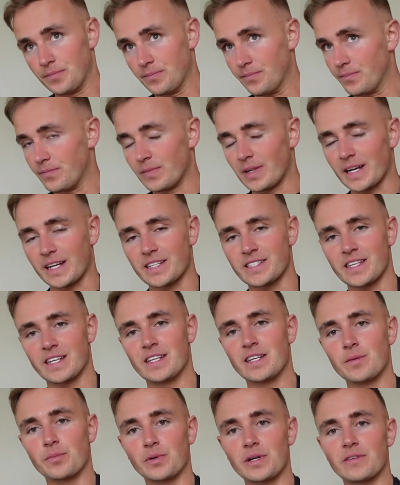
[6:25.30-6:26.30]
like I said in
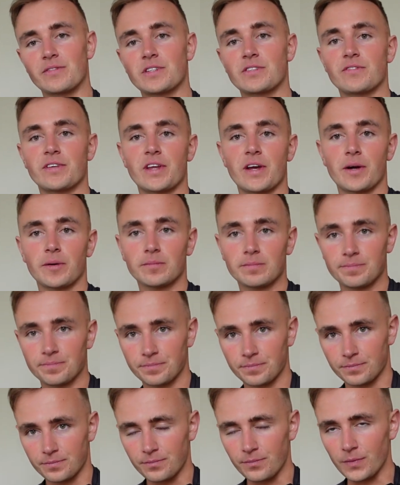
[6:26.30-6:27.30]
the previous video,
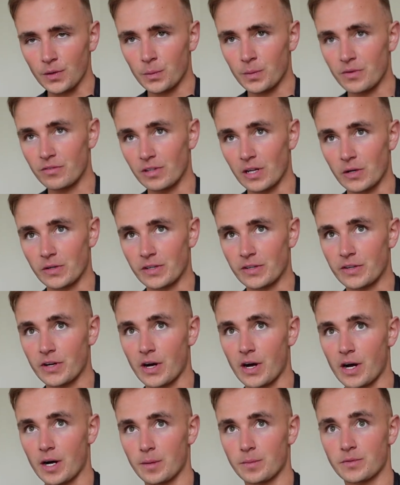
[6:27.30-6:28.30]
we've loaded
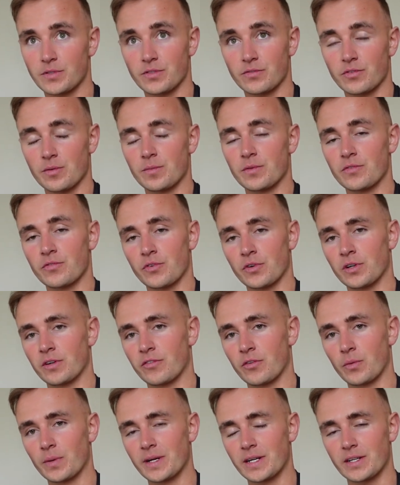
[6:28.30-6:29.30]
carbs from the front of
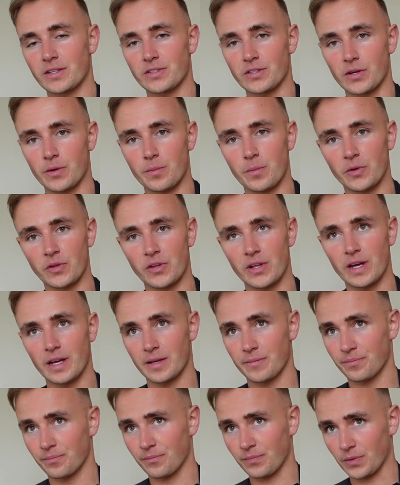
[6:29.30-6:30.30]
the week. So,
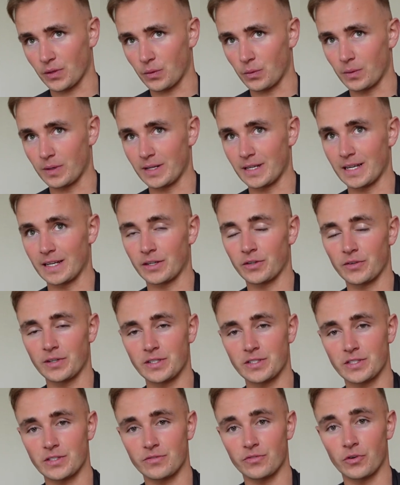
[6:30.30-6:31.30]
Monday, we
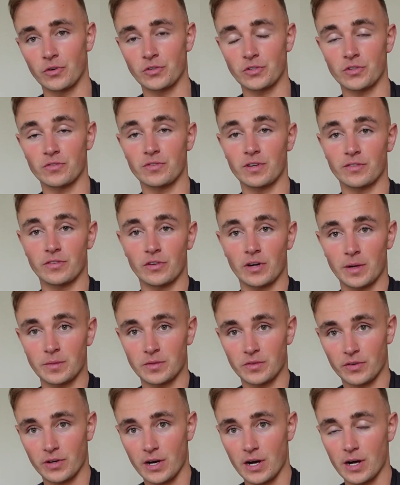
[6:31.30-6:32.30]
increased to 450 grams
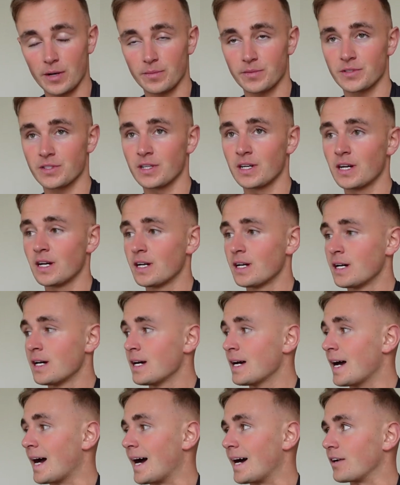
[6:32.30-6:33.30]
of carbs,
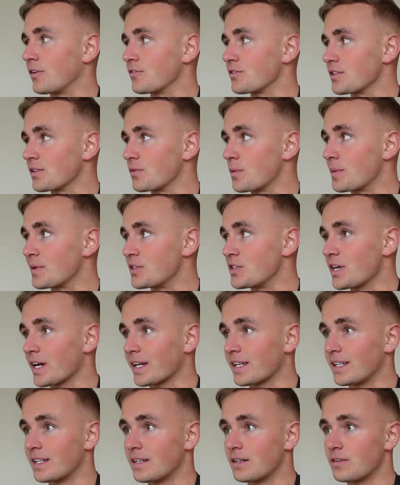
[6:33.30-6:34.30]
and obviously, we've been
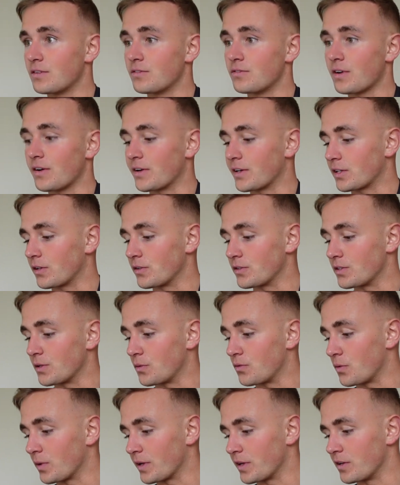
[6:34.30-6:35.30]
checking in very closely
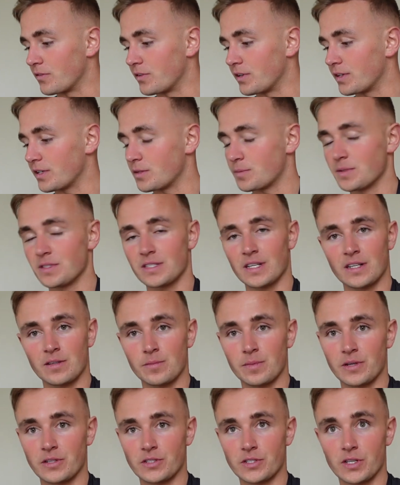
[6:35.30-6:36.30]
with one another. He's been sending
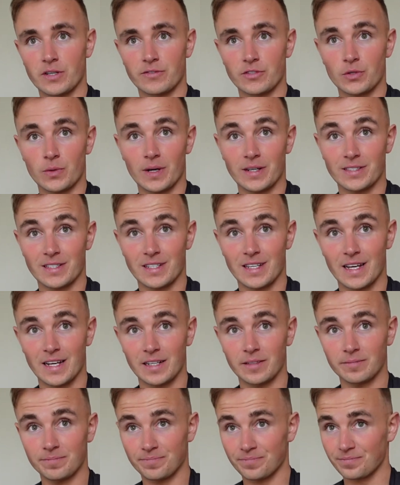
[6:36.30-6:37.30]
pictures over twice a
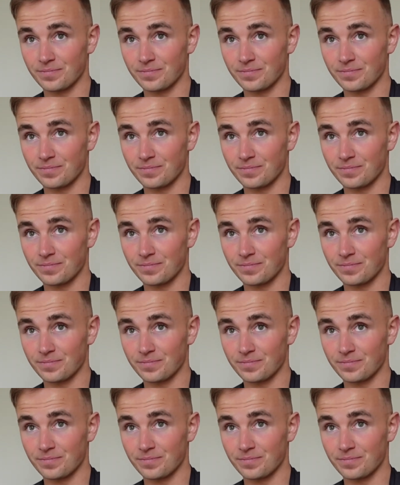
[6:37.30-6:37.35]
day,